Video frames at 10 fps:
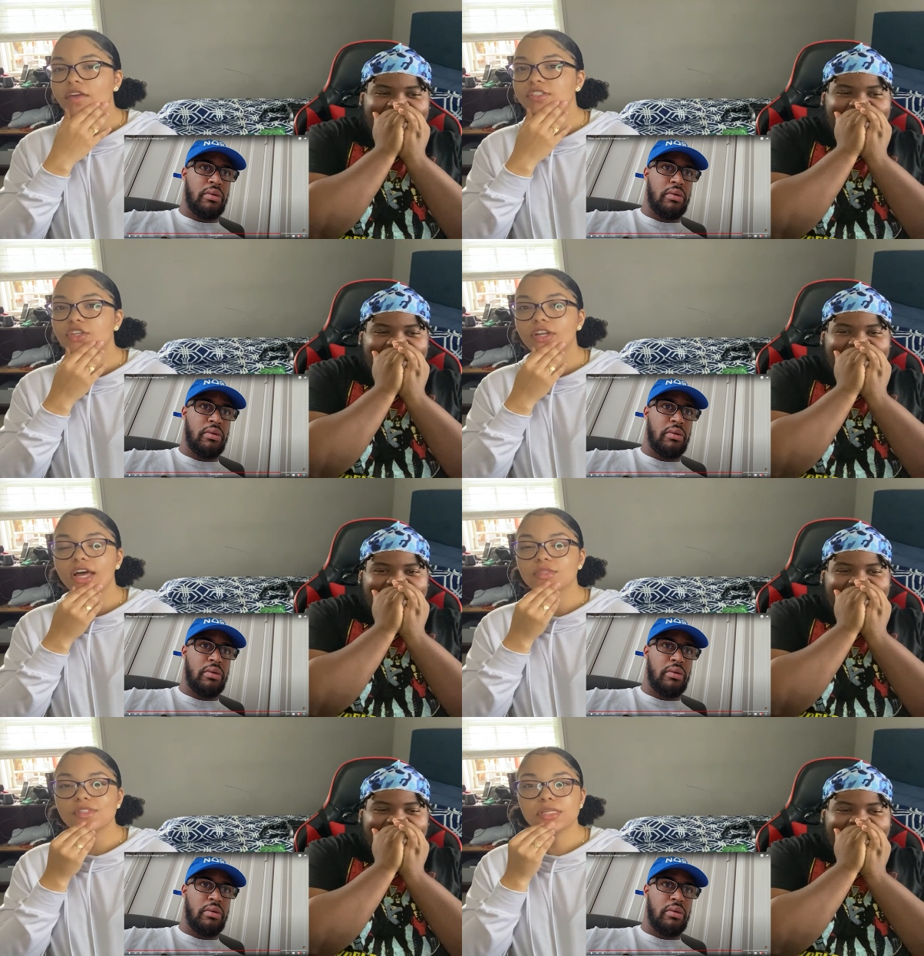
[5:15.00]
Speaker 1: Every single
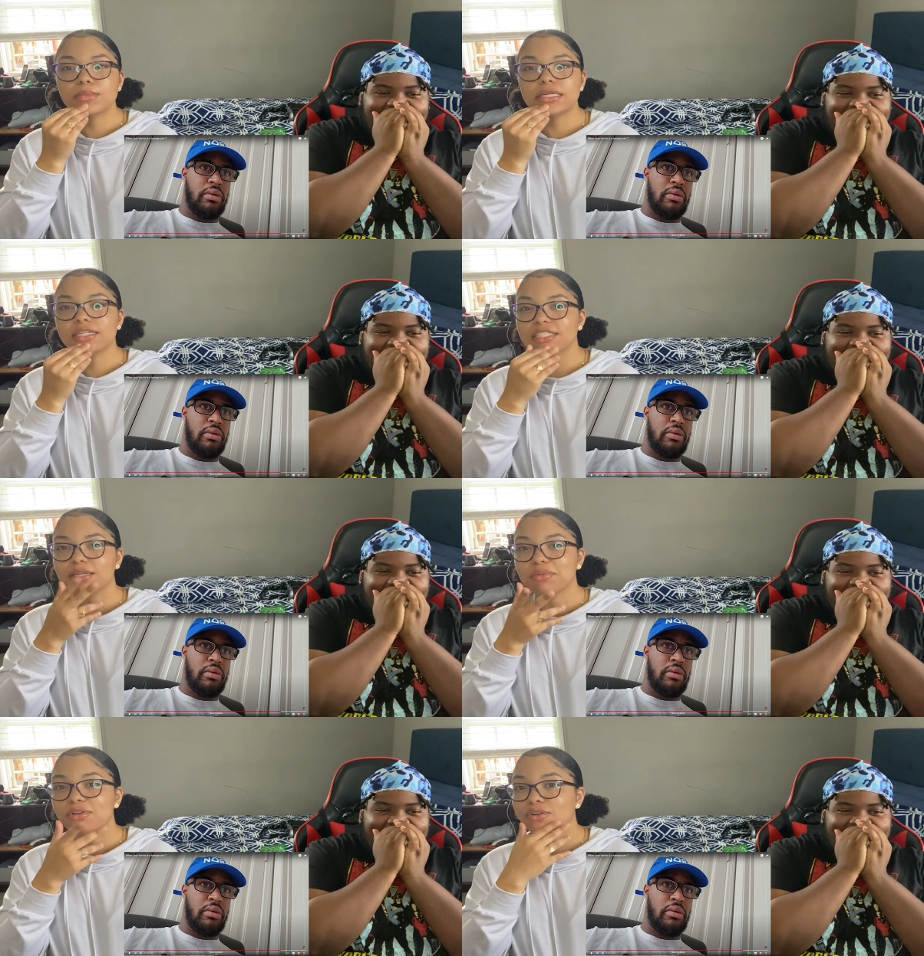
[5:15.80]
last one ugly
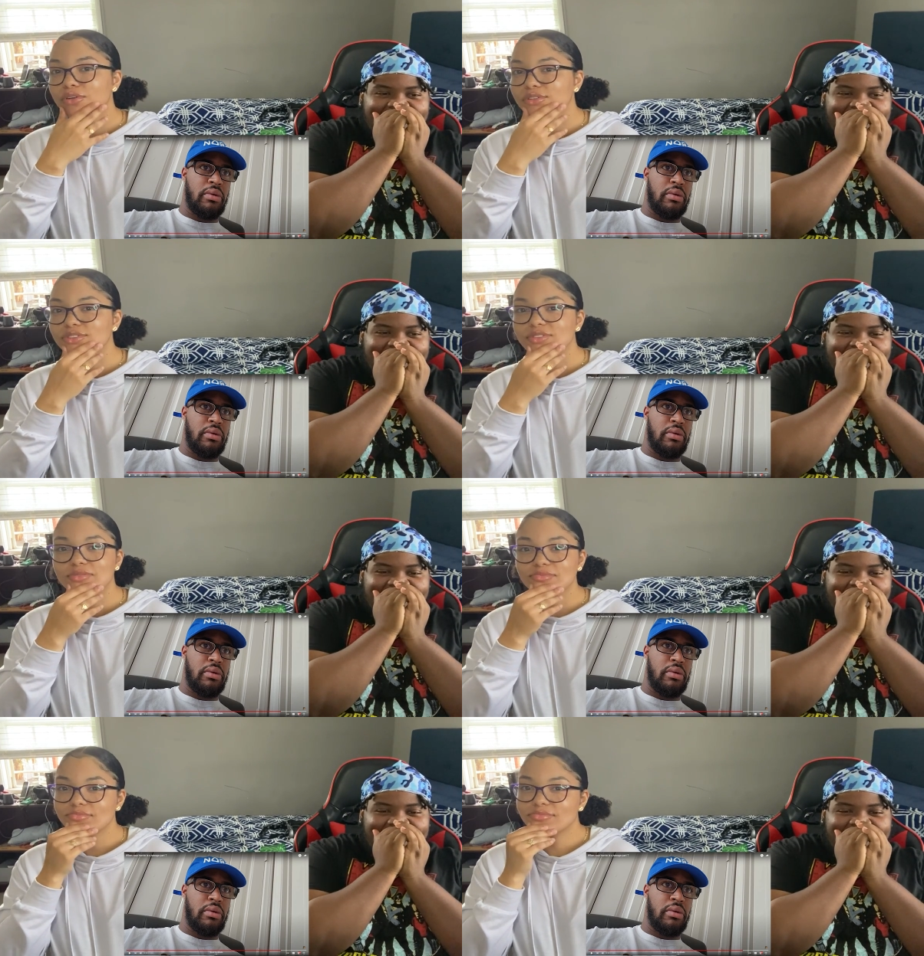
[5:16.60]
except the girls.
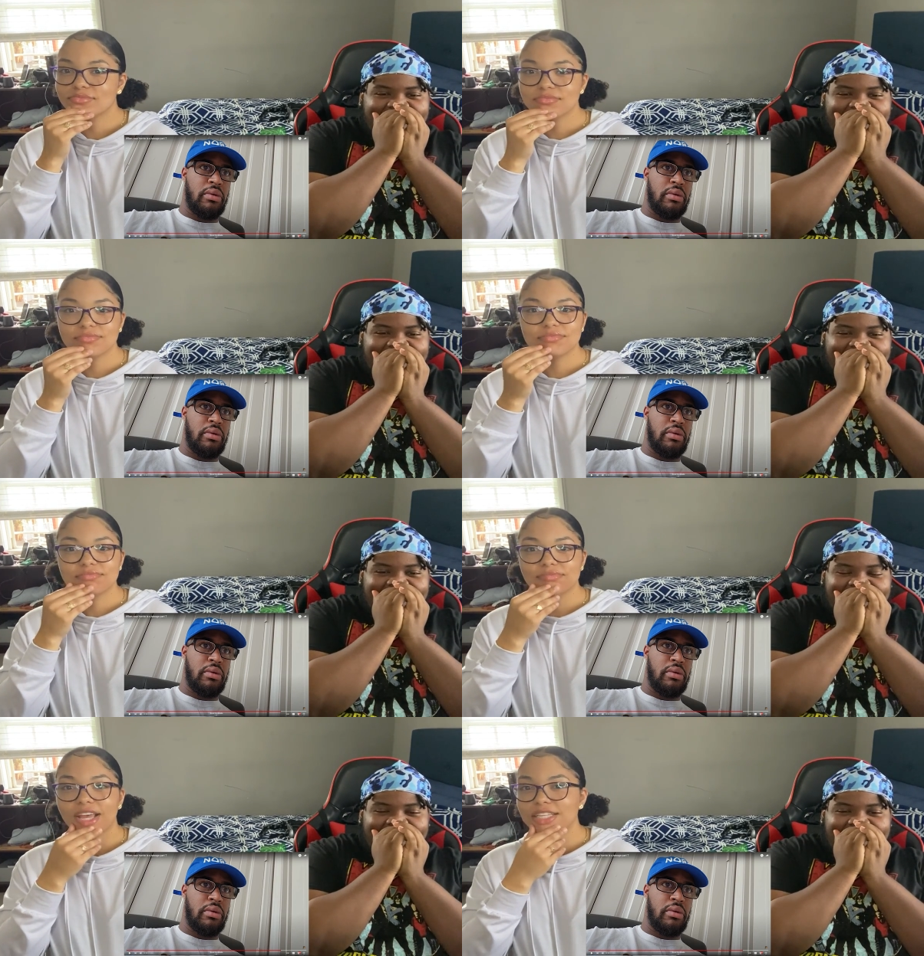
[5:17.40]

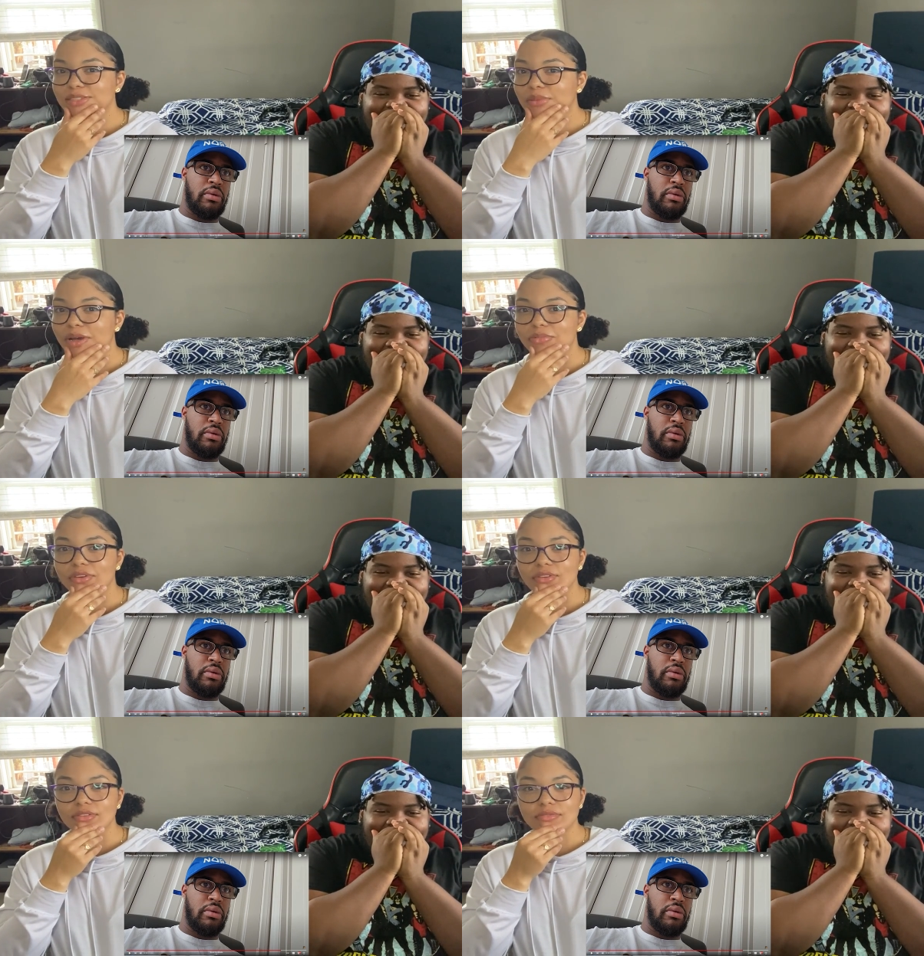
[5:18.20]
That's in my
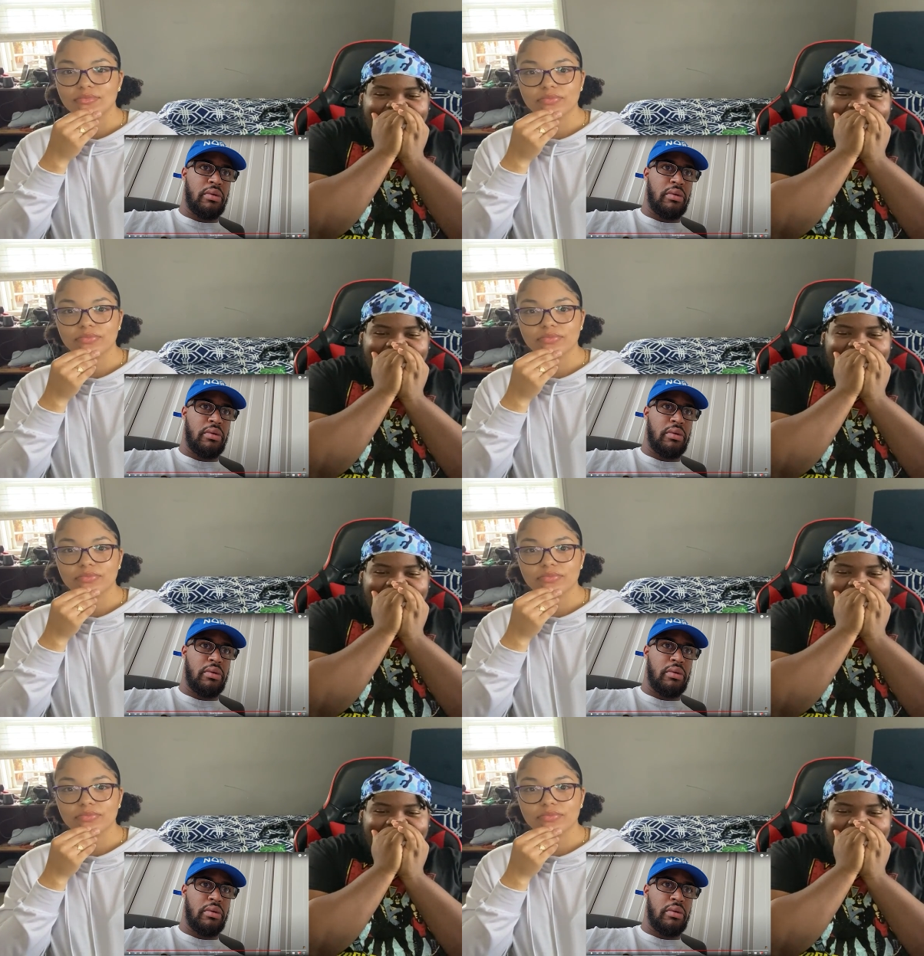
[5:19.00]
opinion.